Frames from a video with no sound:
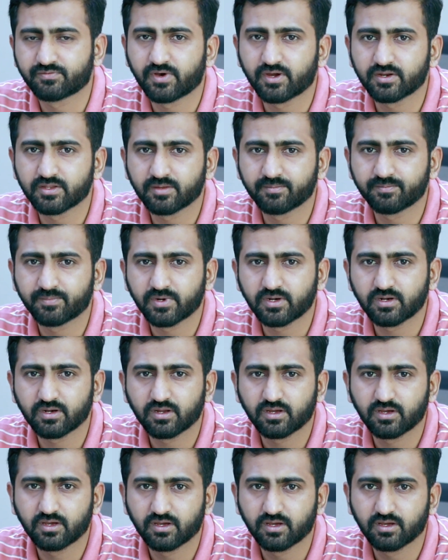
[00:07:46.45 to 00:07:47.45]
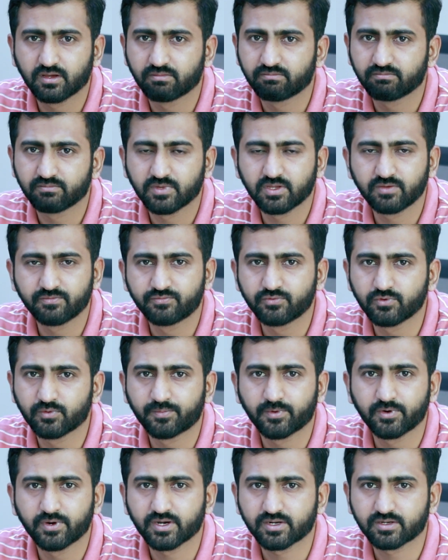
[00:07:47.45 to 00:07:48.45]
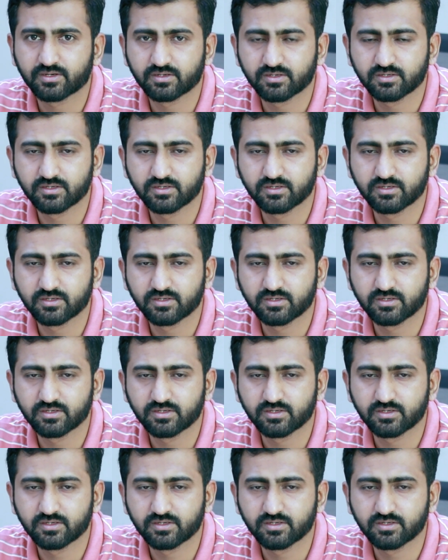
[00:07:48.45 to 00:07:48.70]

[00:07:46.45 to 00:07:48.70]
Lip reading: For example, if your product